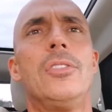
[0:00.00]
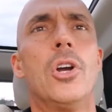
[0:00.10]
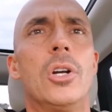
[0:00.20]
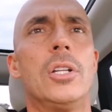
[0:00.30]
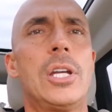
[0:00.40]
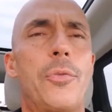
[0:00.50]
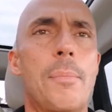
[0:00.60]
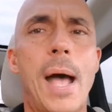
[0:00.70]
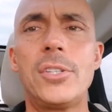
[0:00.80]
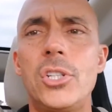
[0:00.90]
They're
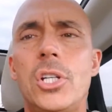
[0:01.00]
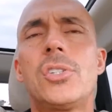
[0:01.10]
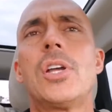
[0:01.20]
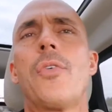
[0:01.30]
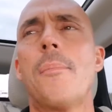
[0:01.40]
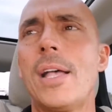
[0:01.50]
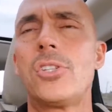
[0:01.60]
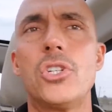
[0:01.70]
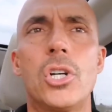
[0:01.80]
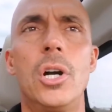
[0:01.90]
different messages, different
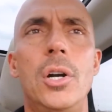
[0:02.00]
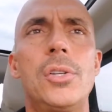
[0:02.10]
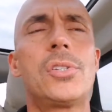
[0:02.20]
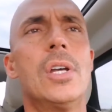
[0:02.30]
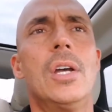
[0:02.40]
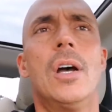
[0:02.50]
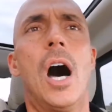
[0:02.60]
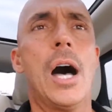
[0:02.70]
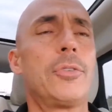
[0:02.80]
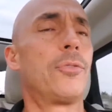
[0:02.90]
messengers,
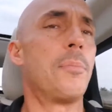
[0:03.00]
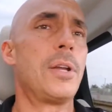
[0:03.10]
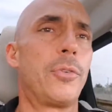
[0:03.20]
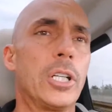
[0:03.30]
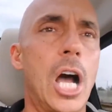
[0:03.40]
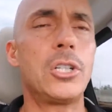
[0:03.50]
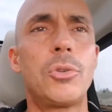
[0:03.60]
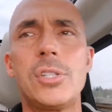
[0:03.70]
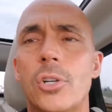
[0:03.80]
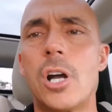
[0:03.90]
often from different
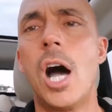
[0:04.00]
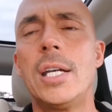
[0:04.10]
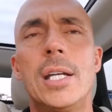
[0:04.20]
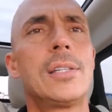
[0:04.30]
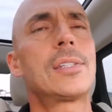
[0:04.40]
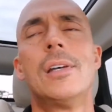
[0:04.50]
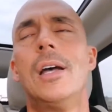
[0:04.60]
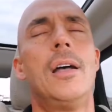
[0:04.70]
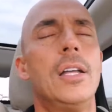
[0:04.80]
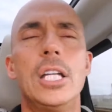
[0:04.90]
countries or continents.
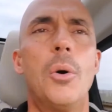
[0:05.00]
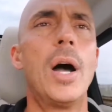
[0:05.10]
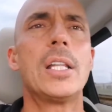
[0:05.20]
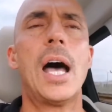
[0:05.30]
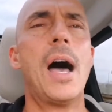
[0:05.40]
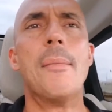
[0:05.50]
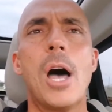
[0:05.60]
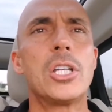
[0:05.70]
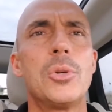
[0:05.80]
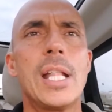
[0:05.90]
You know what? I, I'm
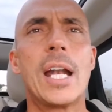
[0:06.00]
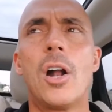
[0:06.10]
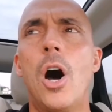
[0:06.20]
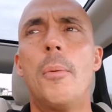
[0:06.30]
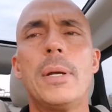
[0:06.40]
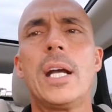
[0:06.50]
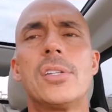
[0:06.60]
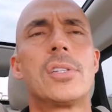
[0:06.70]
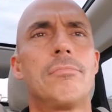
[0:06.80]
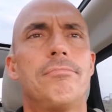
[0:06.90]
not doing that at all
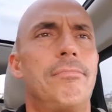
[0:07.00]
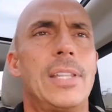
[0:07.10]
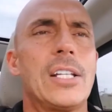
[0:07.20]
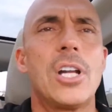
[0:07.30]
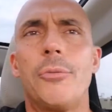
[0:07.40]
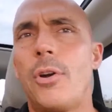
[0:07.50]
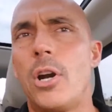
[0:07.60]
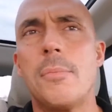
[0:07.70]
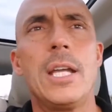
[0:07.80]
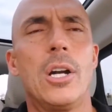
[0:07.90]
because that's not
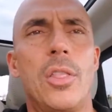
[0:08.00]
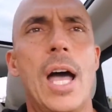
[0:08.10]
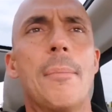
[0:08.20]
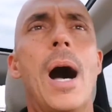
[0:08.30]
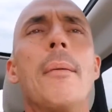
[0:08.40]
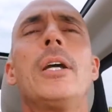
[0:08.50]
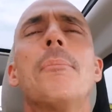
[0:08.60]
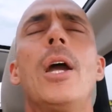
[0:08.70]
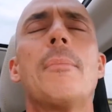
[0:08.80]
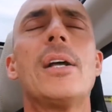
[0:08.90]
fair to me or to them. I'm
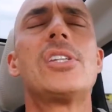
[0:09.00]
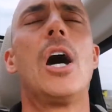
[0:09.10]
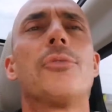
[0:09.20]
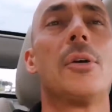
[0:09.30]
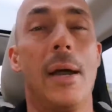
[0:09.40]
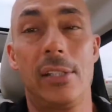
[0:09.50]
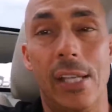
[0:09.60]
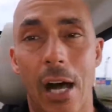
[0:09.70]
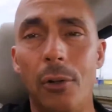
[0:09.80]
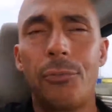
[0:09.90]
comparing myself to
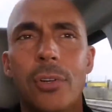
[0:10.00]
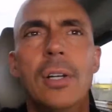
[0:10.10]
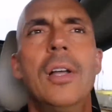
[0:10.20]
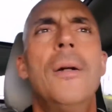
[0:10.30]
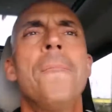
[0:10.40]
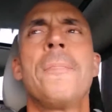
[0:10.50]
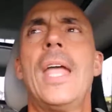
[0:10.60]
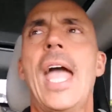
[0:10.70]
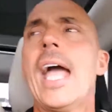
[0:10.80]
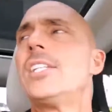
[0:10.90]
myself
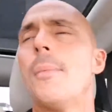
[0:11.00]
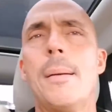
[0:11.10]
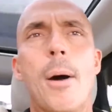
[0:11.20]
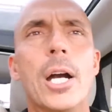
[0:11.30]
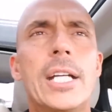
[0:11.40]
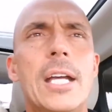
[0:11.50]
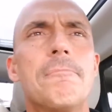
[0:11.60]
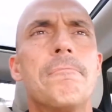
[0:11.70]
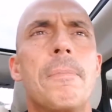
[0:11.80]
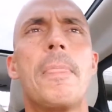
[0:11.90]
and to my market
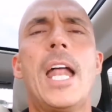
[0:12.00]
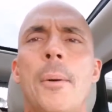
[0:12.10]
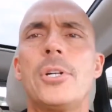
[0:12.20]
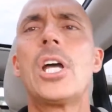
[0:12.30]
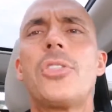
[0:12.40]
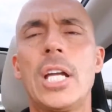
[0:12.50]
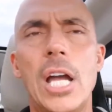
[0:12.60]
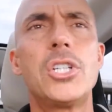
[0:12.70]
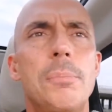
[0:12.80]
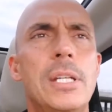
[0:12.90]
and how much I think
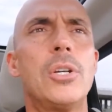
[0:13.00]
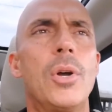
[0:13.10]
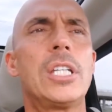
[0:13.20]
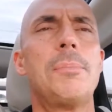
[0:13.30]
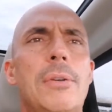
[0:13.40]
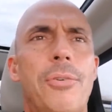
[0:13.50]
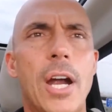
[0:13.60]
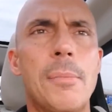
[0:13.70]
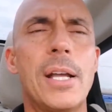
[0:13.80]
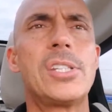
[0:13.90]
I should be doing to be
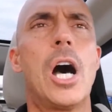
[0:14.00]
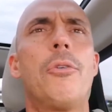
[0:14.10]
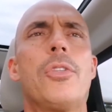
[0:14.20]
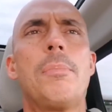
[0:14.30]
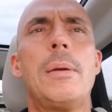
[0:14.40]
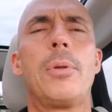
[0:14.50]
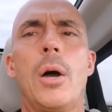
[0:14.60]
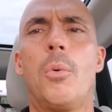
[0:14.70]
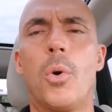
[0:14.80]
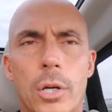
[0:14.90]
fair to myself and the people
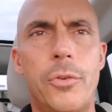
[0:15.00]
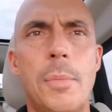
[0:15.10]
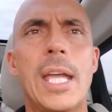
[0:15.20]
that work for